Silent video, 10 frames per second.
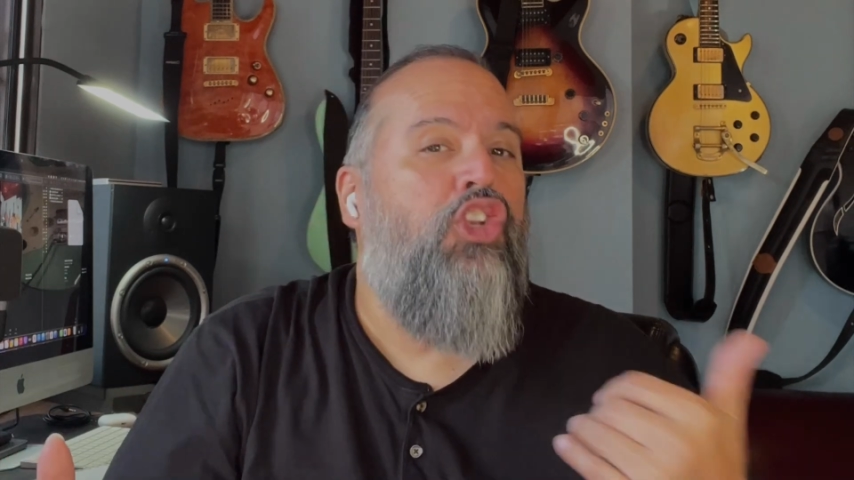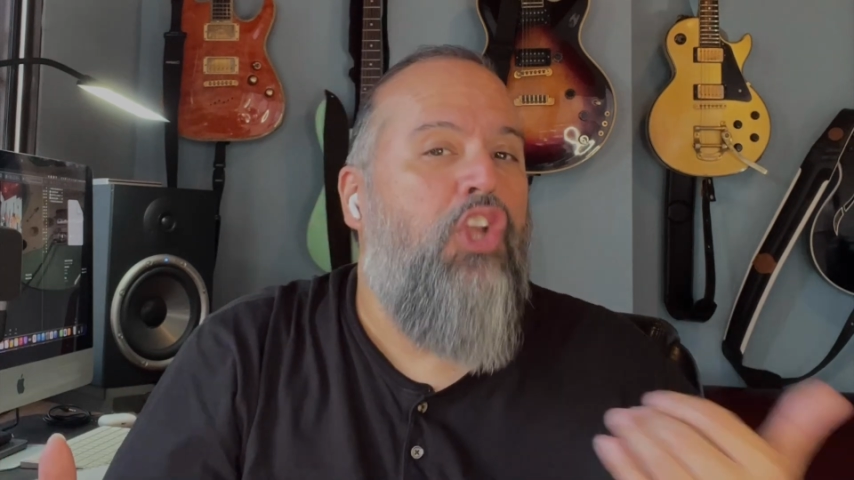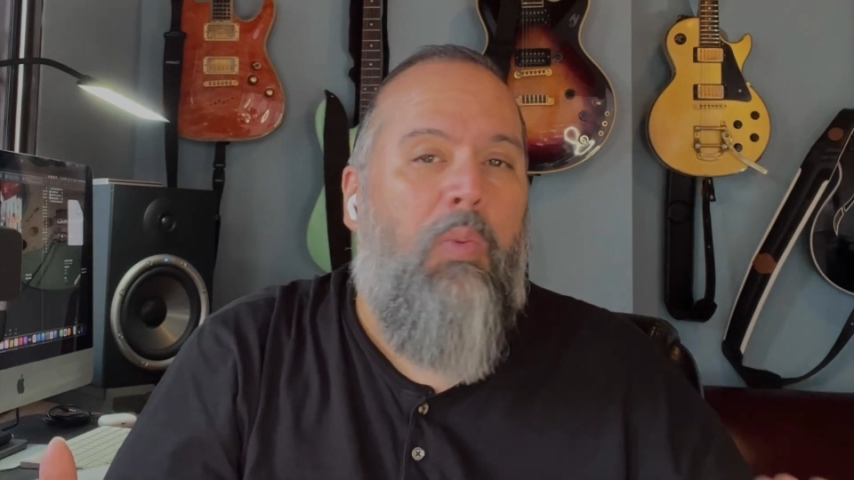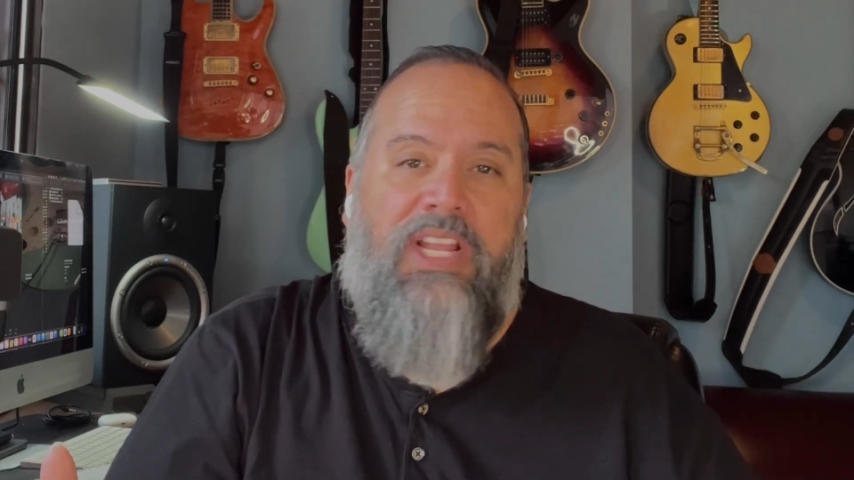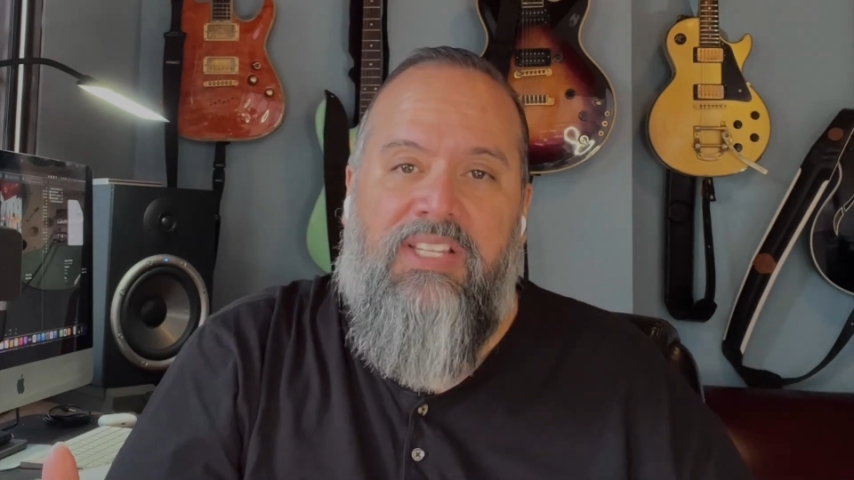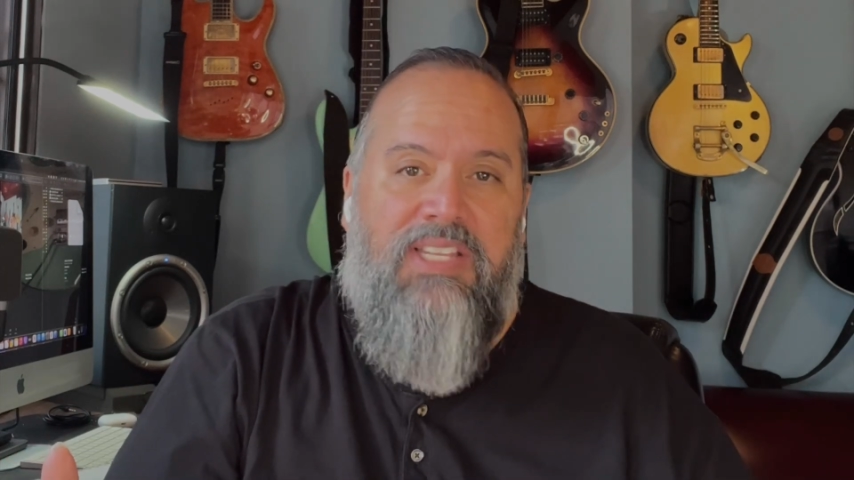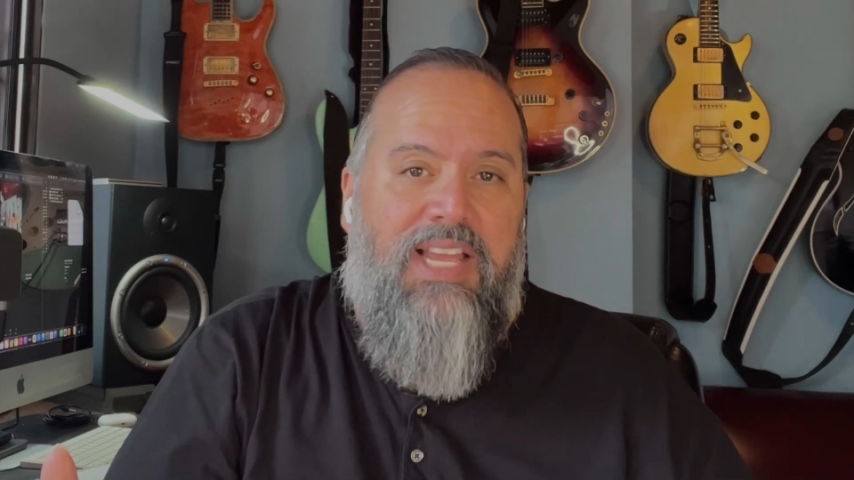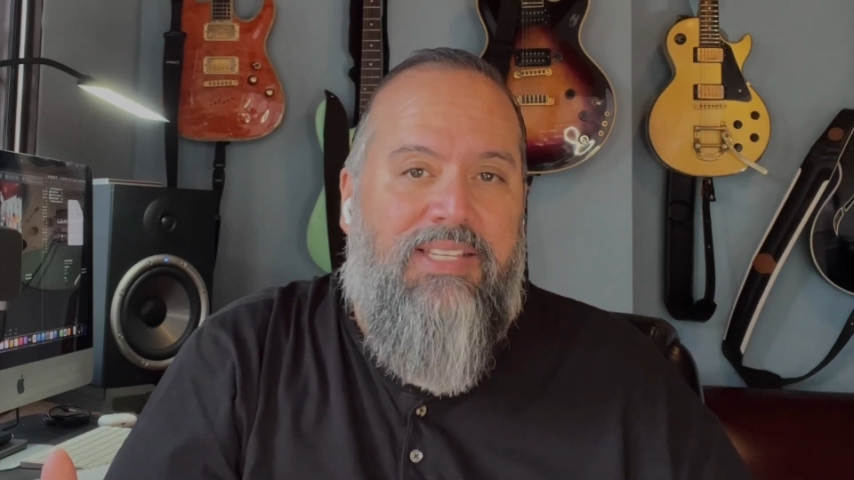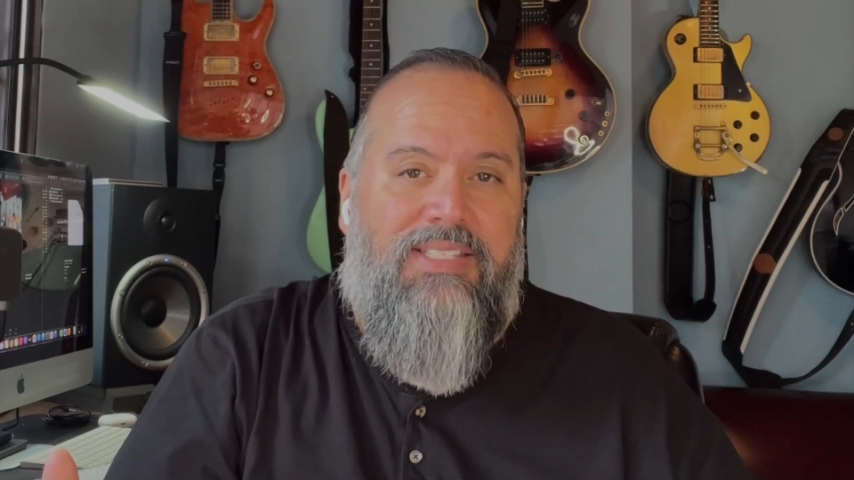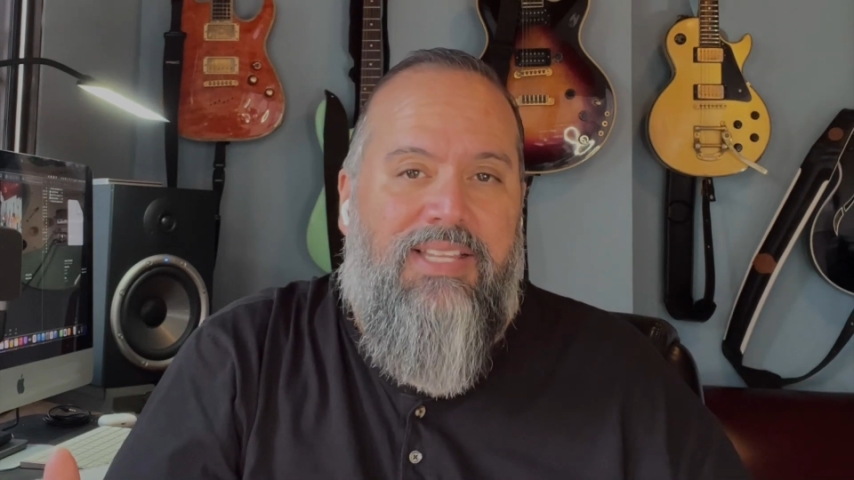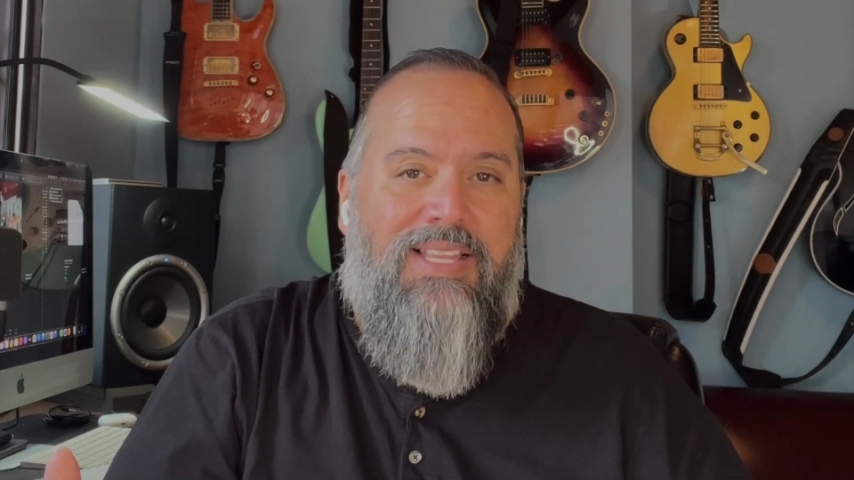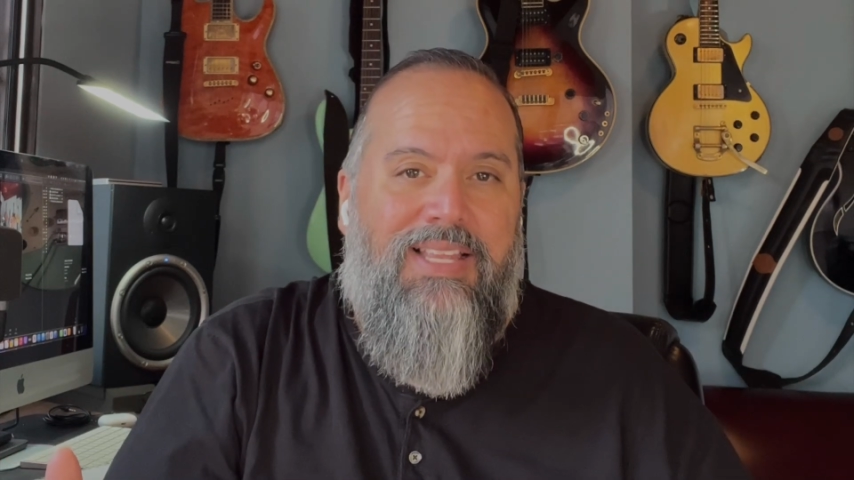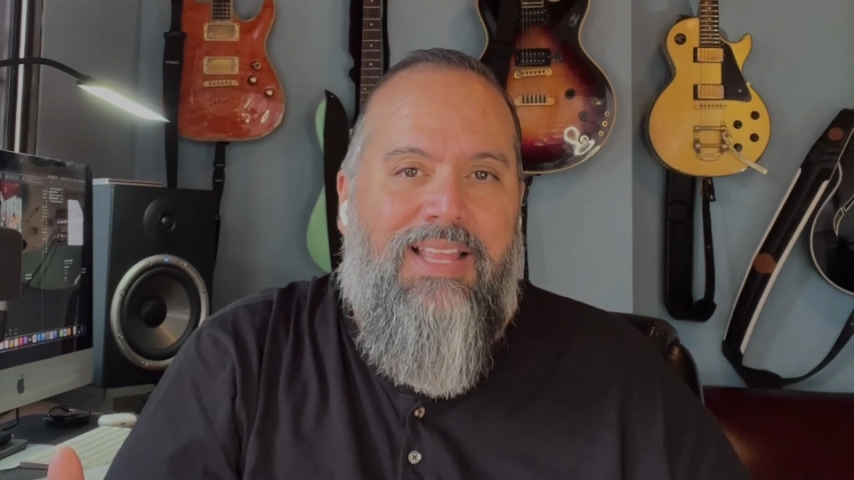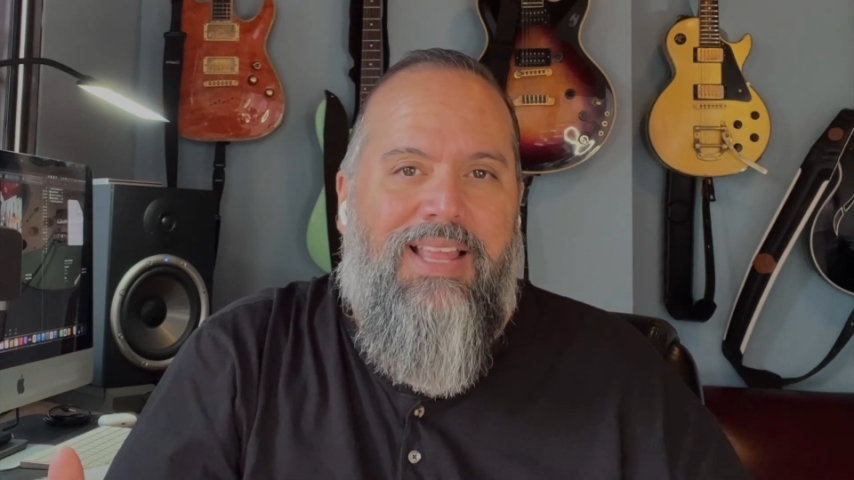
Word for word: don't exist.